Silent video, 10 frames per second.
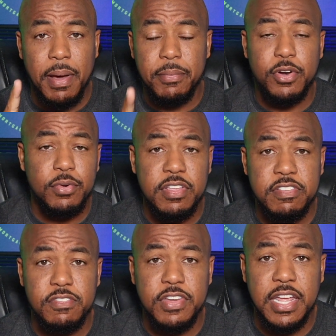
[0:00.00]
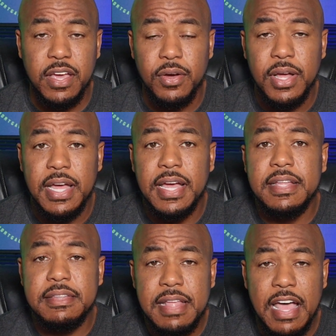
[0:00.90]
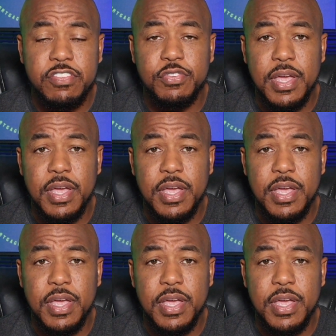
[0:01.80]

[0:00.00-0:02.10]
I'm going to release a video next